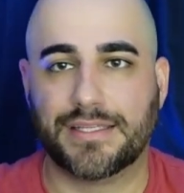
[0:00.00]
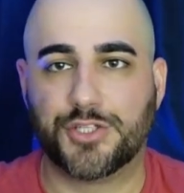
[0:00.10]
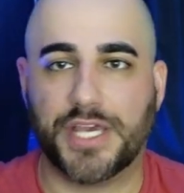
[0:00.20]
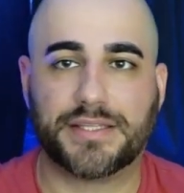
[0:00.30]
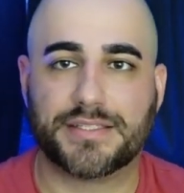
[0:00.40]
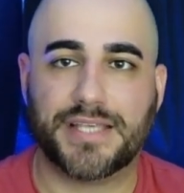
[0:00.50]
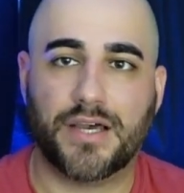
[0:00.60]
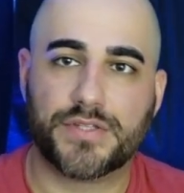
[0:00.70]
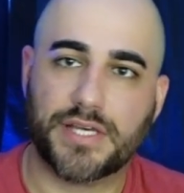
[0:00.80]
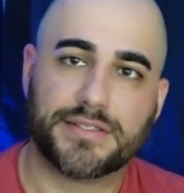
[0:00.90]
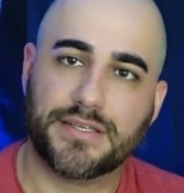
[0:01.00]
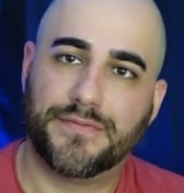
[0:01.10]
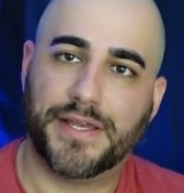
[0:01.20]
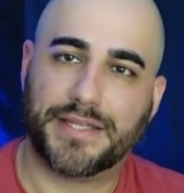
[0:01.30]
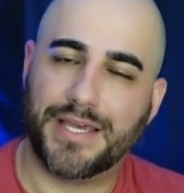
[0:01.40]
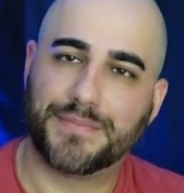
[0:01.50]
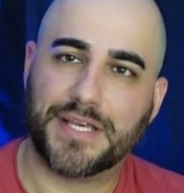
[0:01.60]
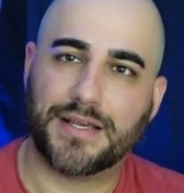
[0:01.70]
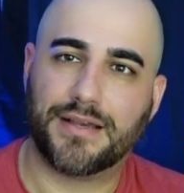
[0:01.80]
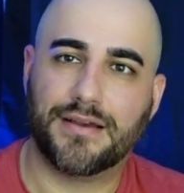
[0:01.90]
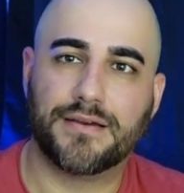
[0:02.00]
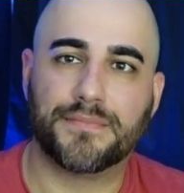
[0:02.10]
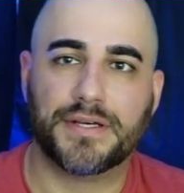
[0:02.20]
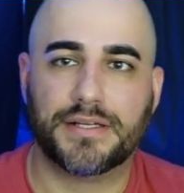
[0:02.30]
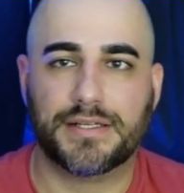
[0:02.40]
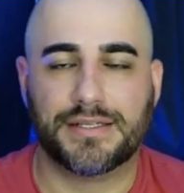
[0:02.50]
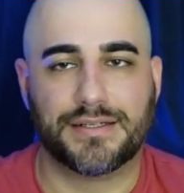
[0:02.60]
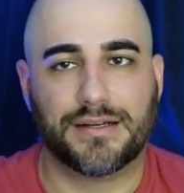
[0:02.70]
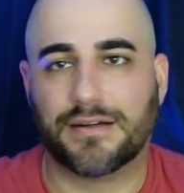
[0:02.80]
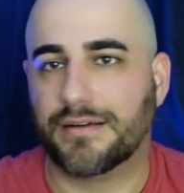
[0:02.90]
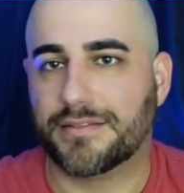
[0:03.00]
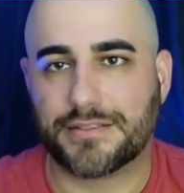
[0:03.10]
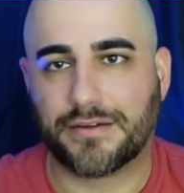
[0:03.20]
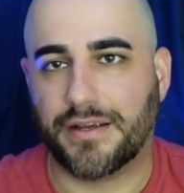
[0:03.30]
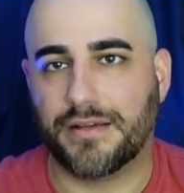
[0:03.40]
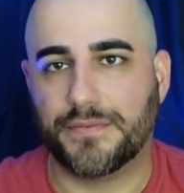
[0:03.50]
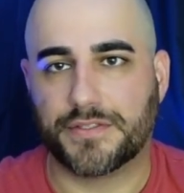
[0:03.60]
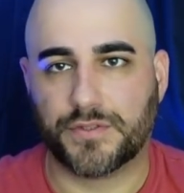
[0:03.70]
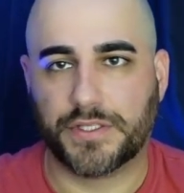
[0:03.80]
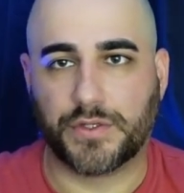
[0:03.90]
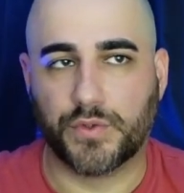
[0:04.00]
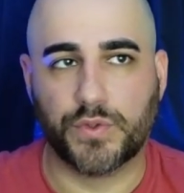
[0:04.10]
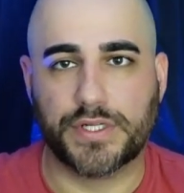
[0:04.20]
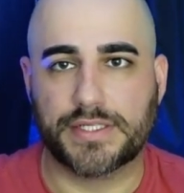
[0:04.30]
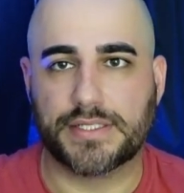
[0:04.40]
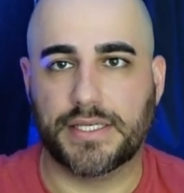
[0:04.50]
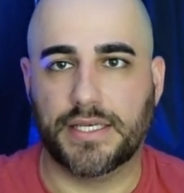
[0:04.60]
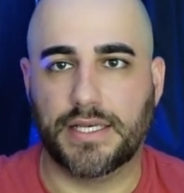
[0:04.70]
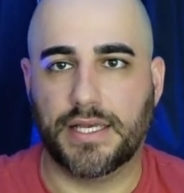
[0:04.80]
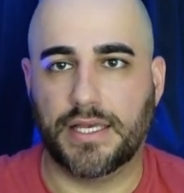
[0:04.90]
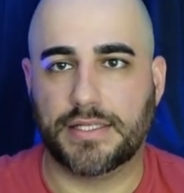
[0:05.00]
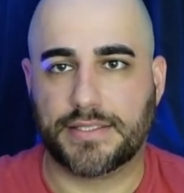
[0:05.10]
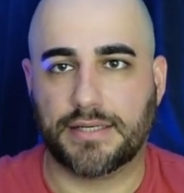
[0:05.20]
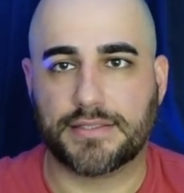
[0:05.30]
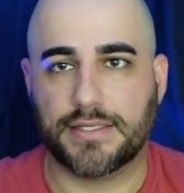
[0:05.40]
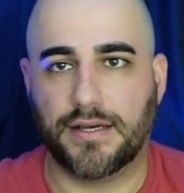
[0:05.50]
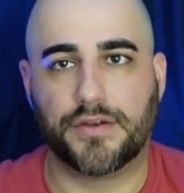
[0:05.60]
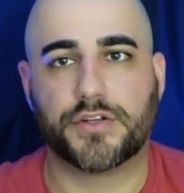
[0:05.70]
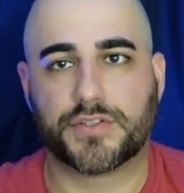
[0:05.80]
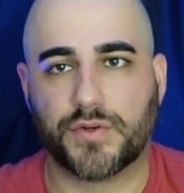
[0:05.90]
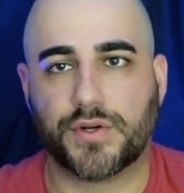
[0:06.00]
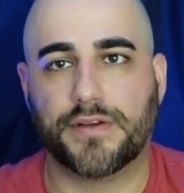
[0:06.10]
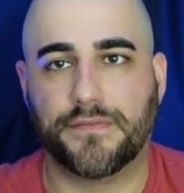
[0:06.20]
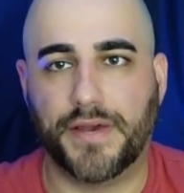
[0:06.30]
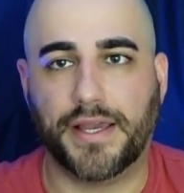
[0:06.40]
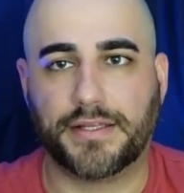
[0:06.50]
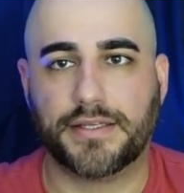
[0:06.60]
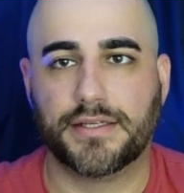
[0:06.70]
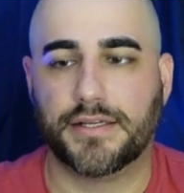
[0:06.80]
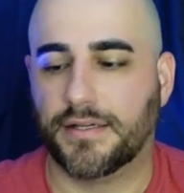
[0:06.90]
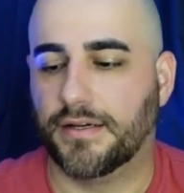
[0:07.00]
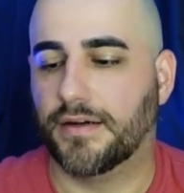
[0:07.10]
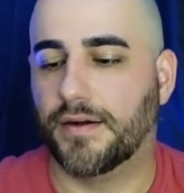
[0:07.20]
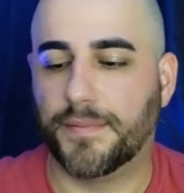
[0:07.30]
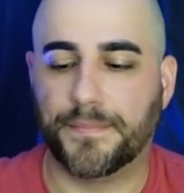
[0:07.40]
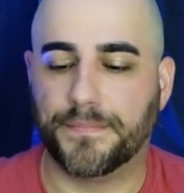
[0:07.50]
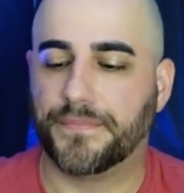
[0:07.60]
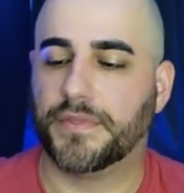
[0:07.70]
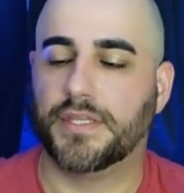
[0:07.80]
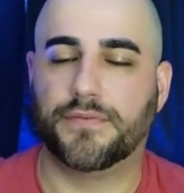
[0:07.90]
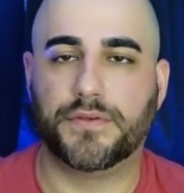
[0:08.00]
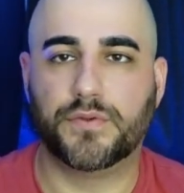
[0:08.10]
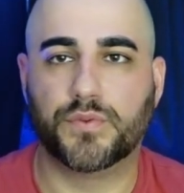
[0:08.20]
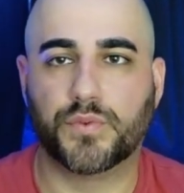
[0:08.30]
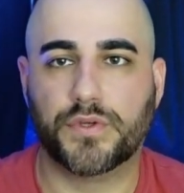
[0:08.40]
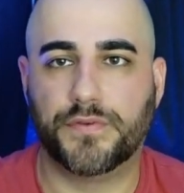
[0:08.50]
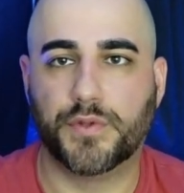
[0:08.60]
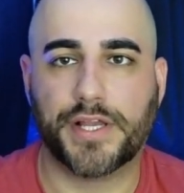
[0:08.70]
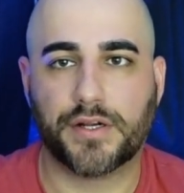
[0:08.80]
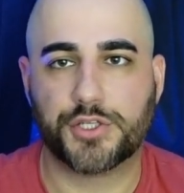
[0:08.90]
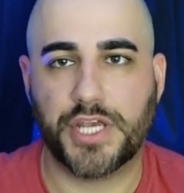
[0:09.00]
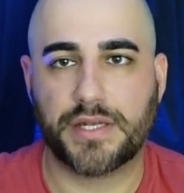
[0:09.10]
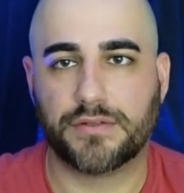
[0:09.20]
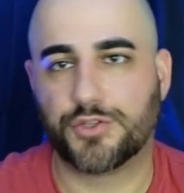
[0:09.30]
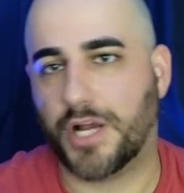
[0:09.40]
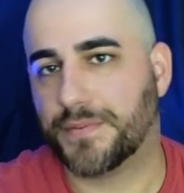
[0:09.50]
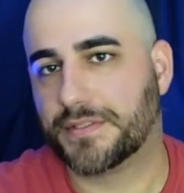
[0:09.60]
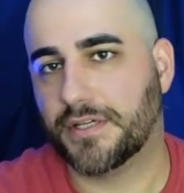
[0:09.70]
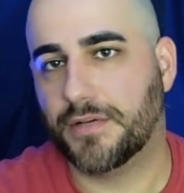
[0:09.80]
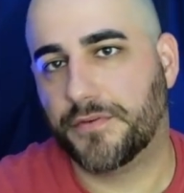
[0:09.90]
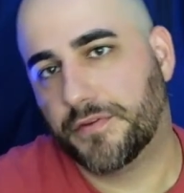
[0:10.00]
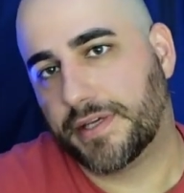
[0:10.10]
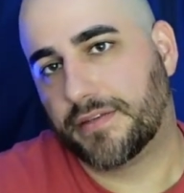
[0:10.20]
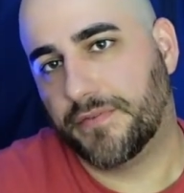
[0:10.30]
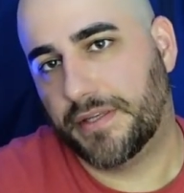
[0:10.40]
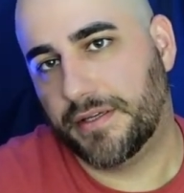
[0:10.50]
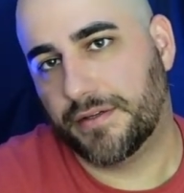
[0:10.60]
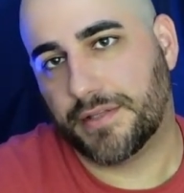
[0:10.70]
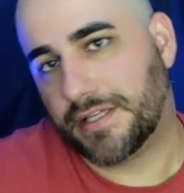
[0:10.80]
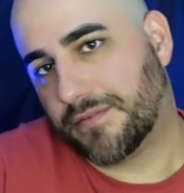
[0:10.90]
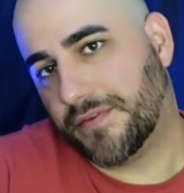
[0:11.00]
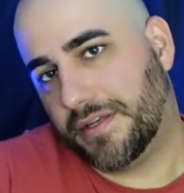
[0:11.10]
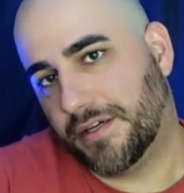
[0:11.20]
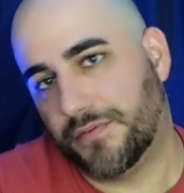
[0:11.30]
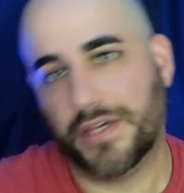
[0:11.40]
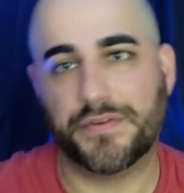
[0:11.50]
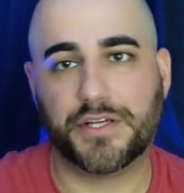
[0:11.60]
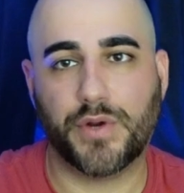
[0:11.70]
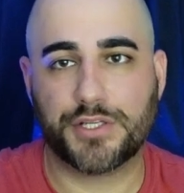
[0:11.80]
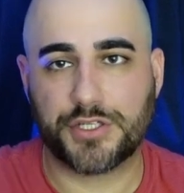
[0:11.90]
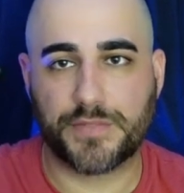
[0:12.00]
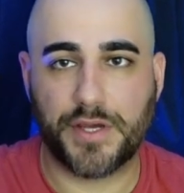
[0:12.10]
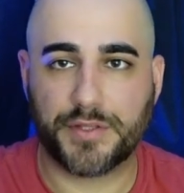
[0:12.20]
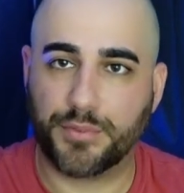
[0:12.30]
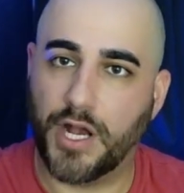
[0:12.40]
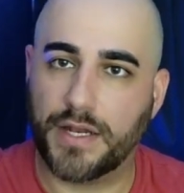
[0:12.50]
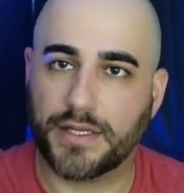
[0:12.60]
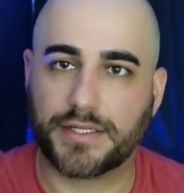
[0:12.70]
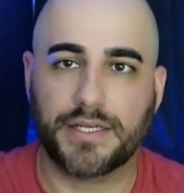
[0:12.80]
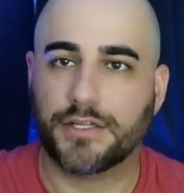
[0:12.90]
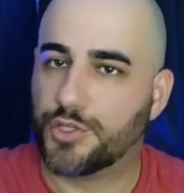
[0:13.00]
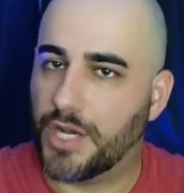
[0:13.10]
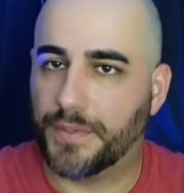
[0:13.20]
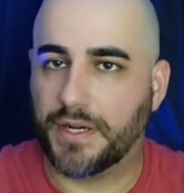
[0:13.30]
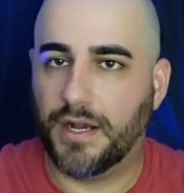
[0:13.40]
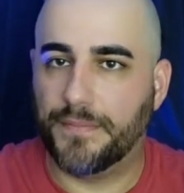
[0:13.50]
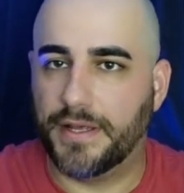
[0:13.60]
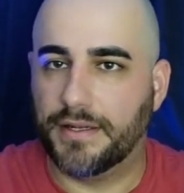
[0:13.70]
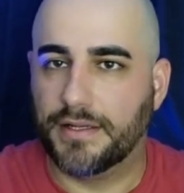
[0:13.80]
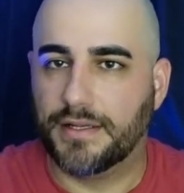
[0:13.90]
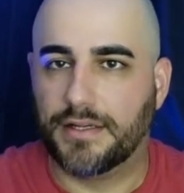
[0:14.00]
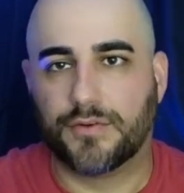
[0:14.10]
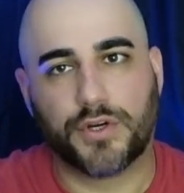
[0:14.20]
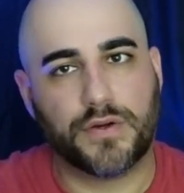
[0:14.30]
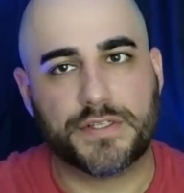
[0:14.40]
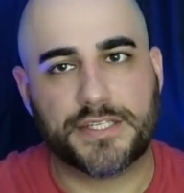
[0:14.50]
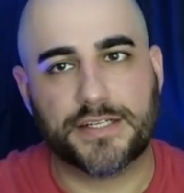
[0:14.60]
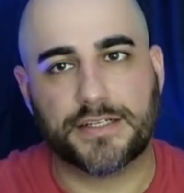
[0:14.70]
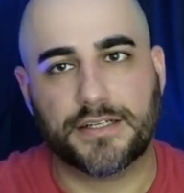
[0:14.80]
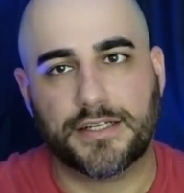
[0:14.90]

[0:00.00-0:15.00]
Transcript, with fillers: Check this out, deltaeffecthemp.com. Our Instagram is really cool. It's delta underscore effect. Um, if you if you like our channel, drop a sub. If you like the video, like the video. If you have any questions about the product, drop a comment. We're always here.